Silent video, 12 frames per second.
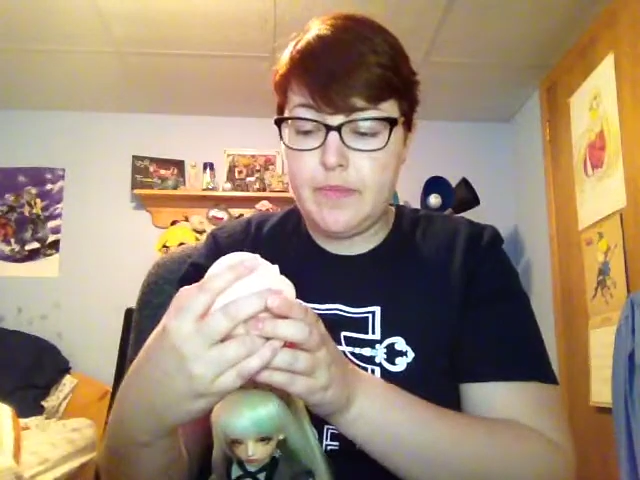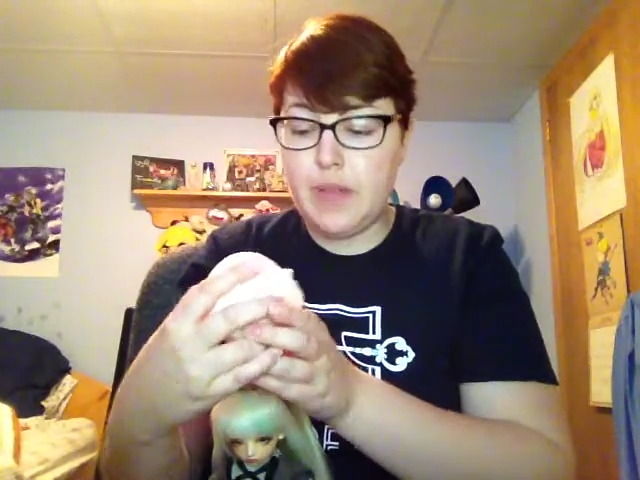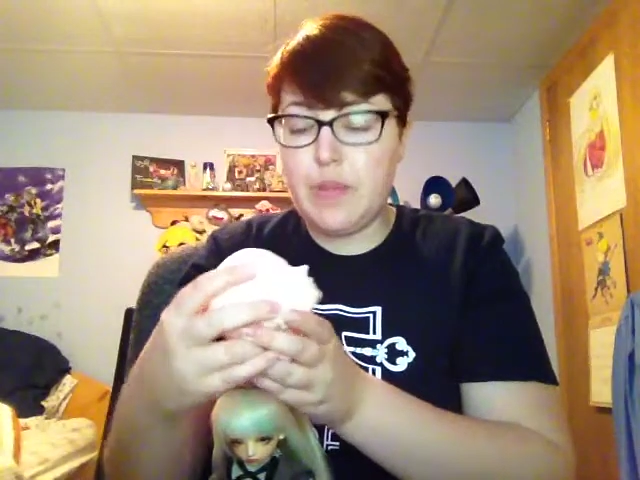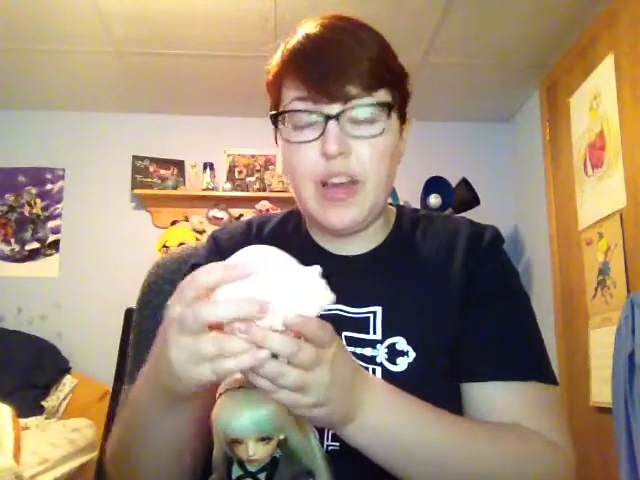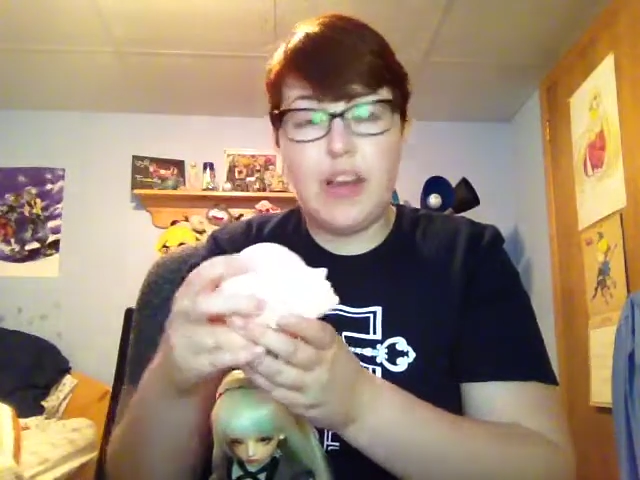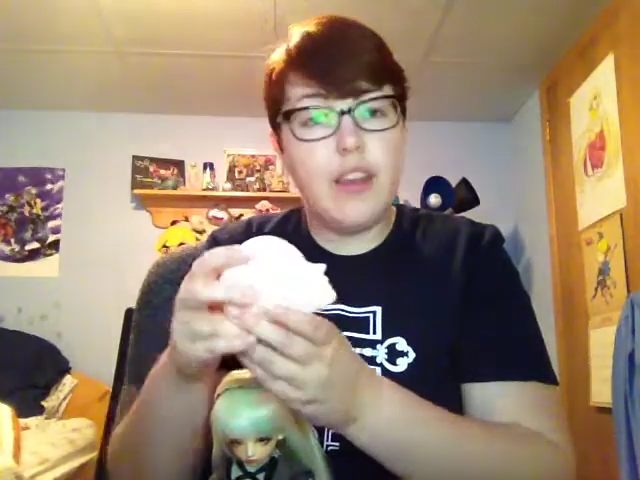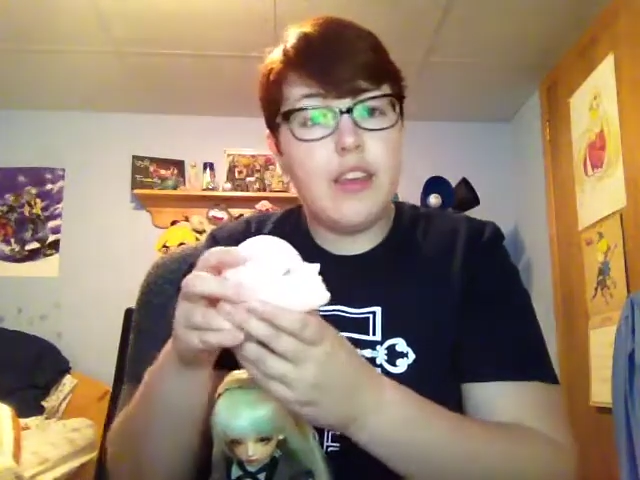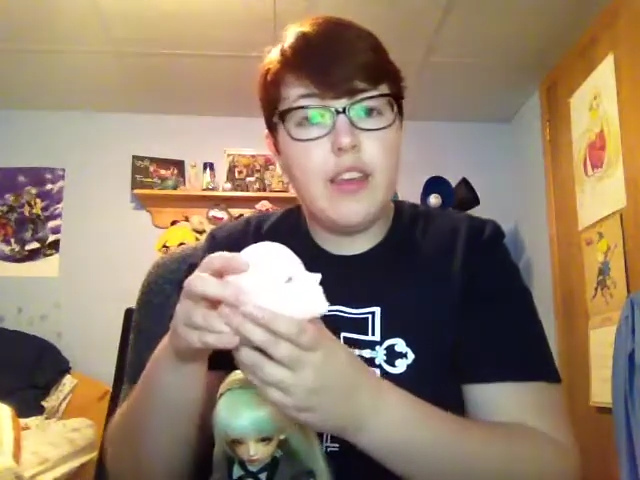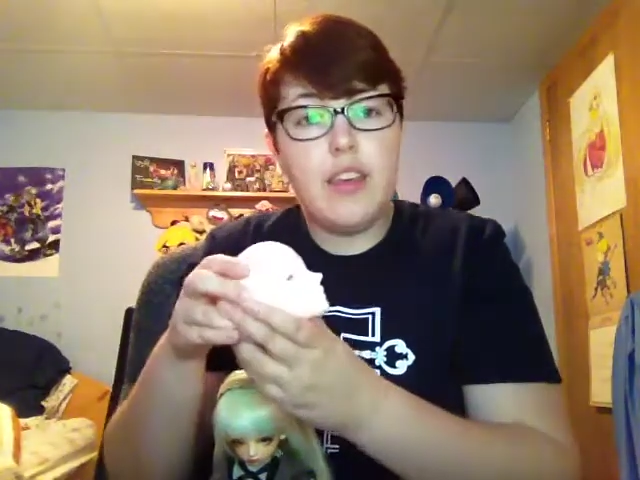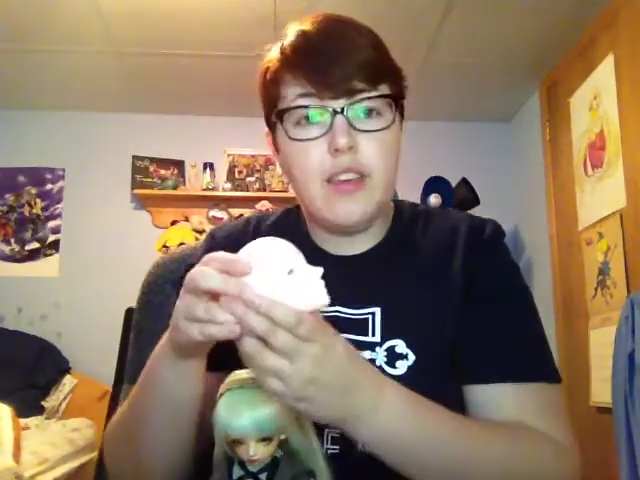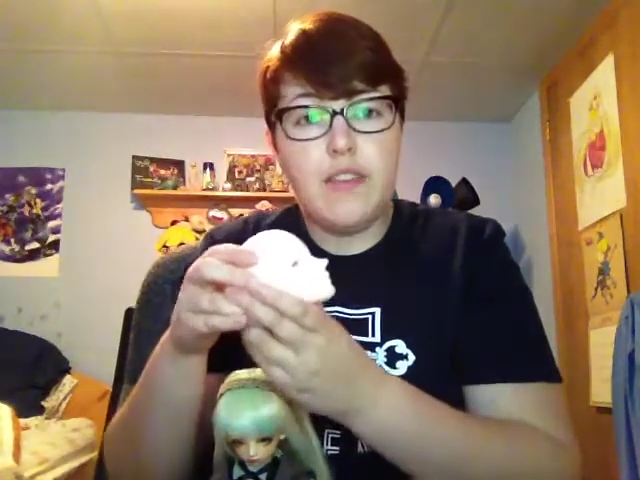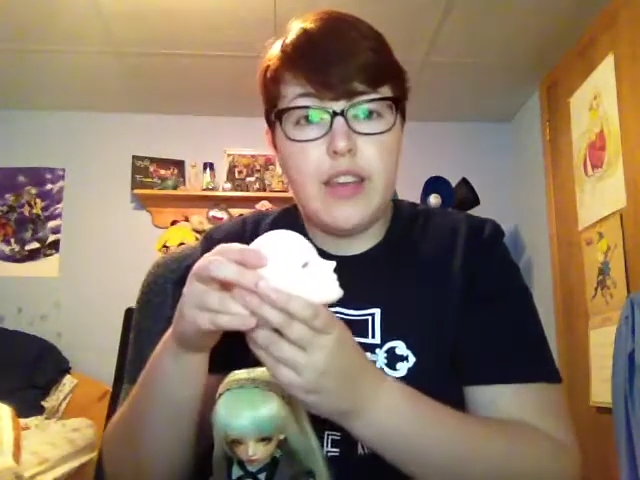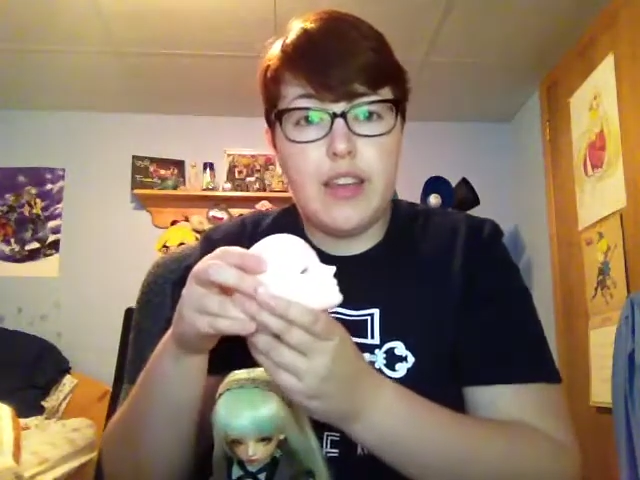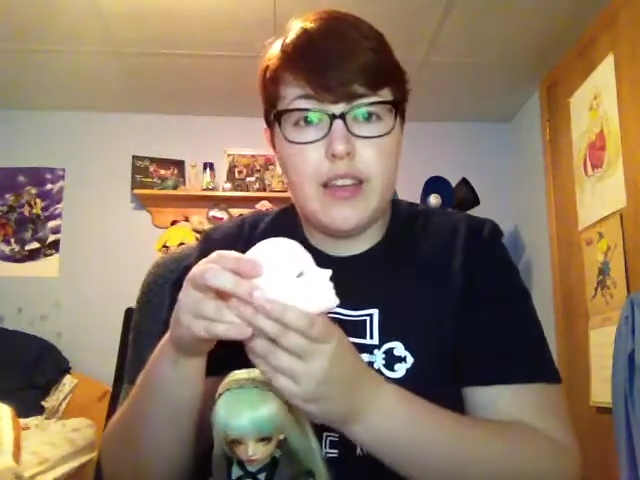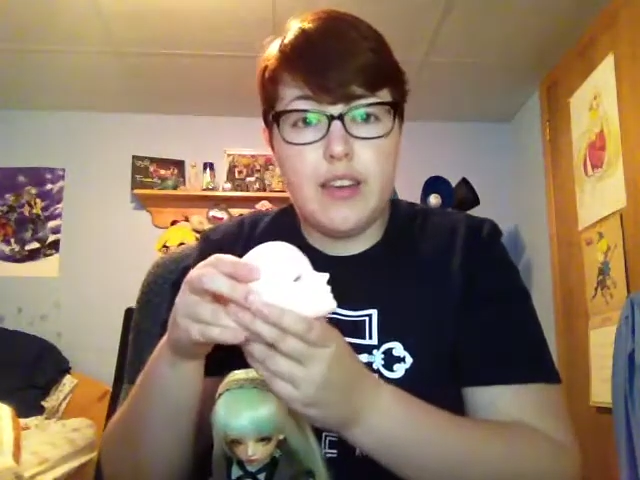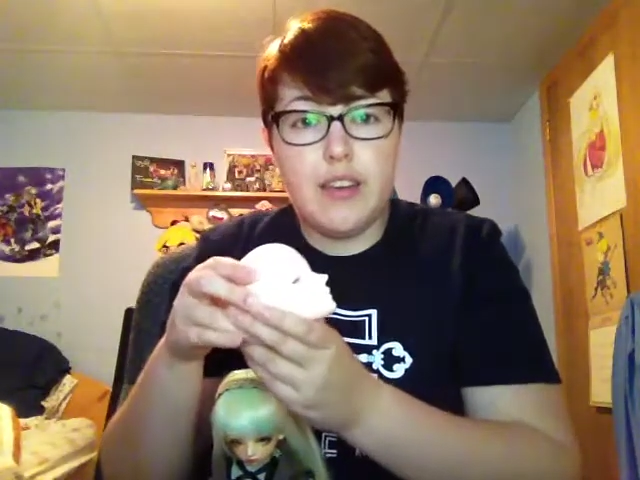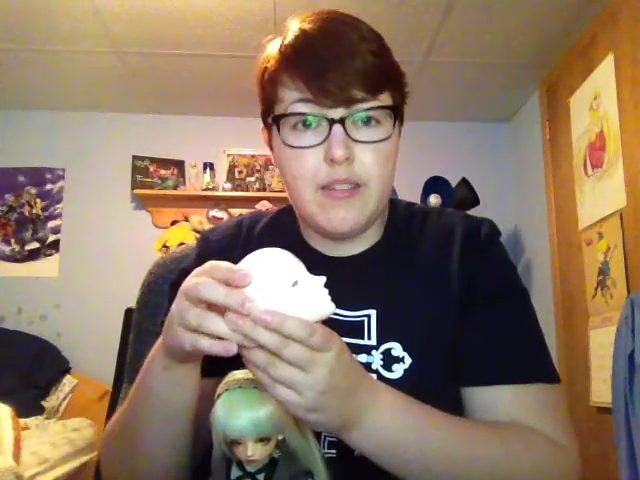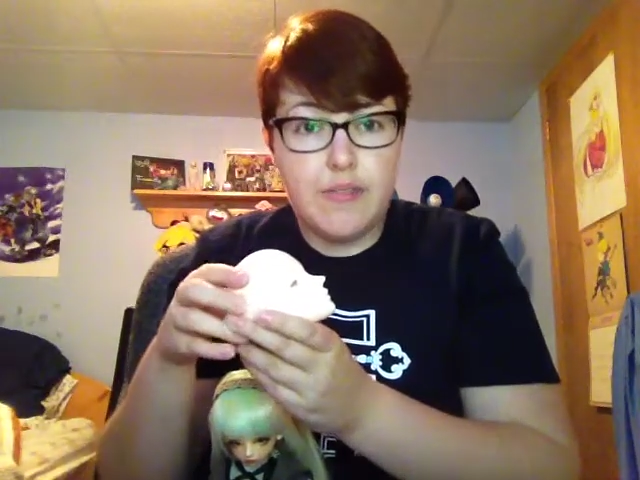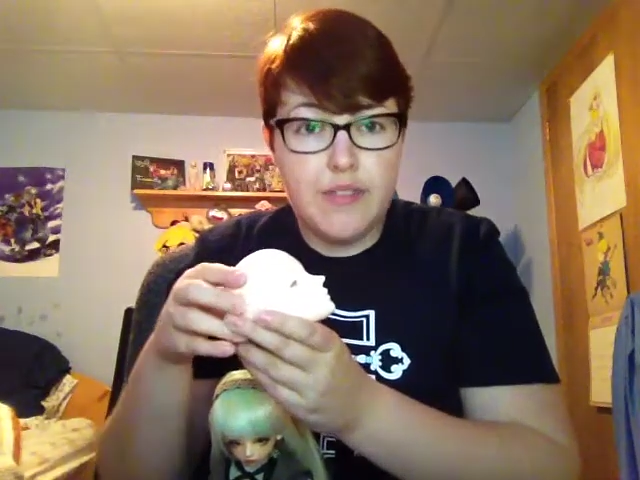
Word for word: I'm kind of thinking of getting a